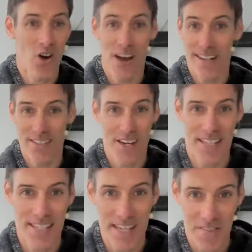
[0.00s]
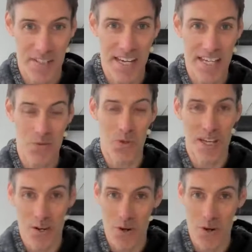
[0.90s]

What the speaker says: or exercising 7 days a week,